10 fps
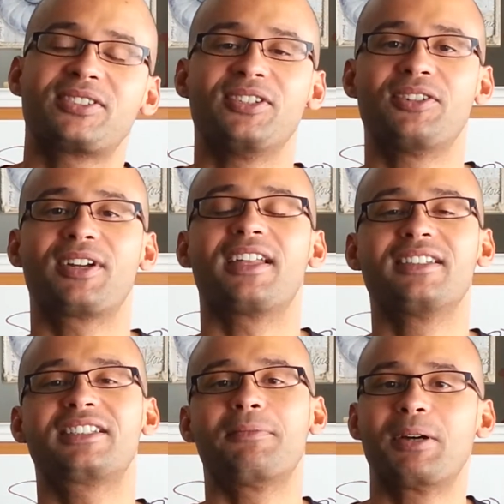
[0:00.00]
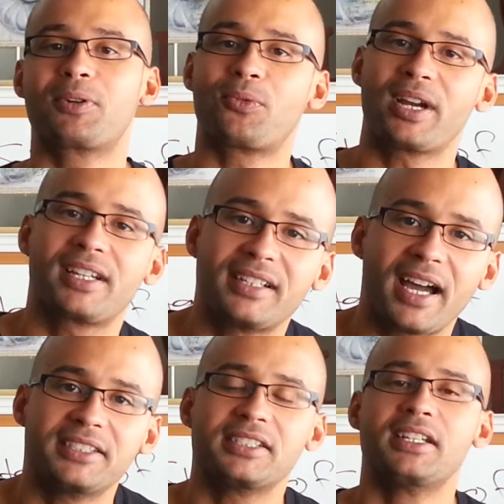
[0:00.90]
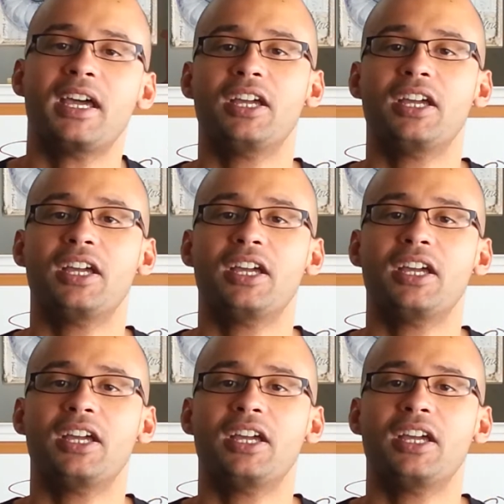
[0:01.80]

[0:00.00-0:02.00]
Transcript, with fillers: So you know what? At least I'm able to recognize it.